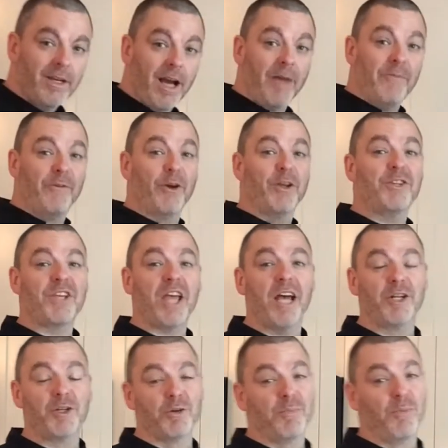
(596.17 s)
I'm very
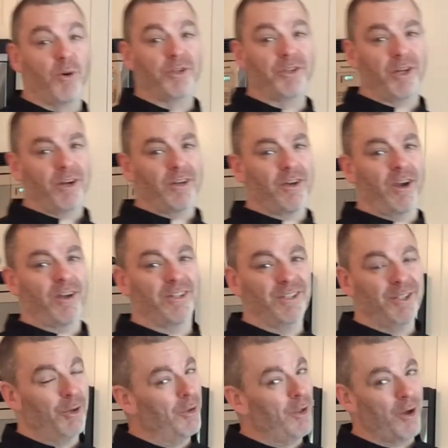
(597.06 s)
sad to report that our
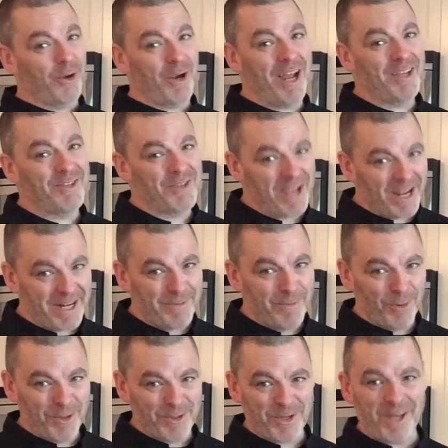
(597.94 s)
garden no longer has any
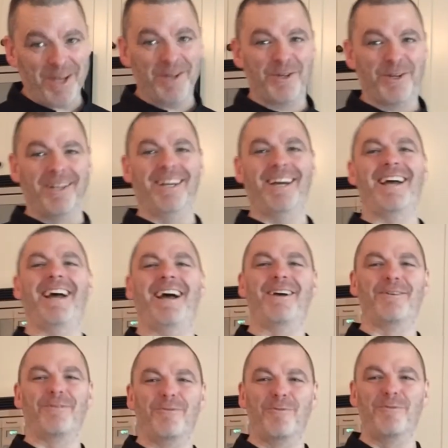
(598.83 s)
more sage.
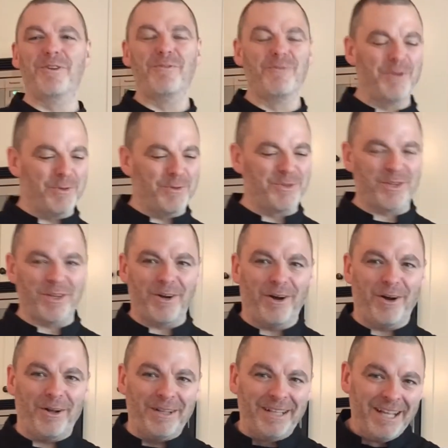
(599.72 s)
We've used it
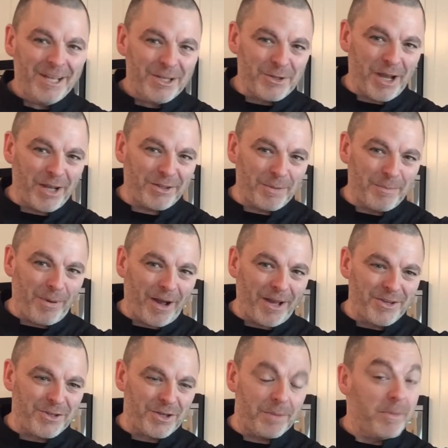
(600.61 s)
all, so I had to
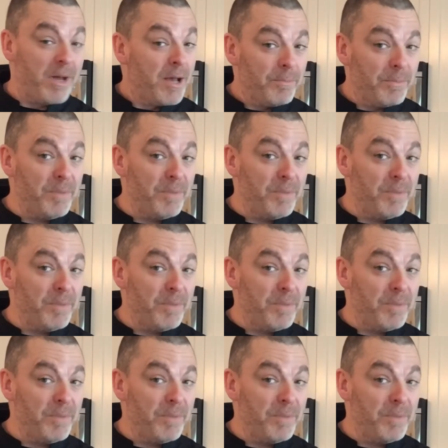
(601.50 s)
buy some.